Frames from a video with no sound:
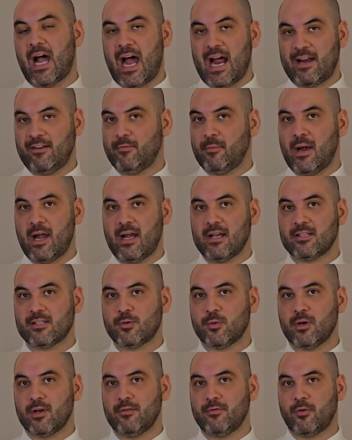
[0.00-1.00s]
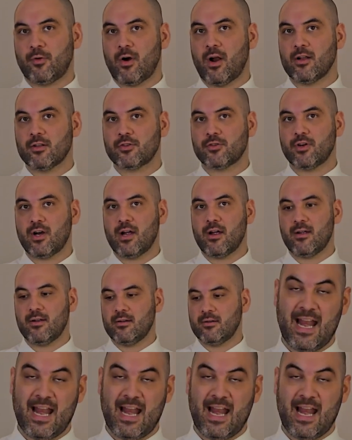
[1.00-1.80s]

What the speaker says: out of my S24 Ultra,